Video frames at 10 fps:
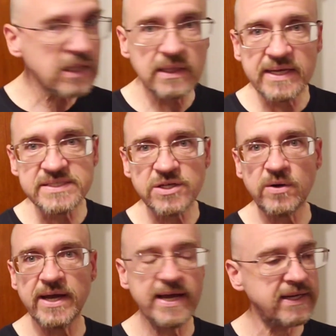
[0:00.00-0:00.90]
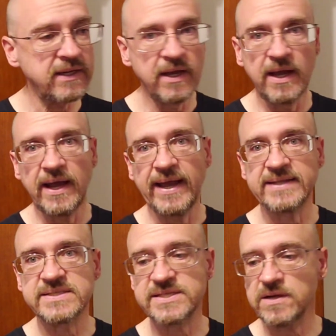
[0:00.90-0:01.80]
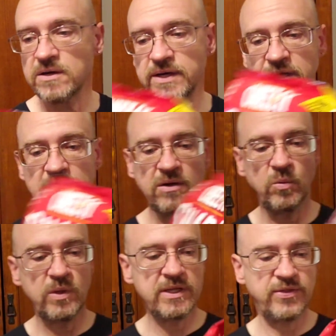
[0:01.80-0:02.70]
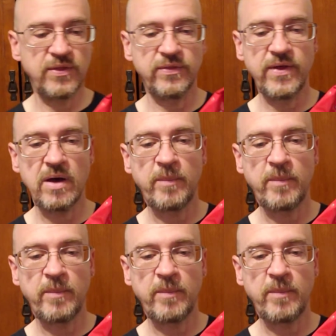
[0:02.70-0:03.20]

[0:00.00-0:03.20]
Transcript: Let's go ahead and start here with the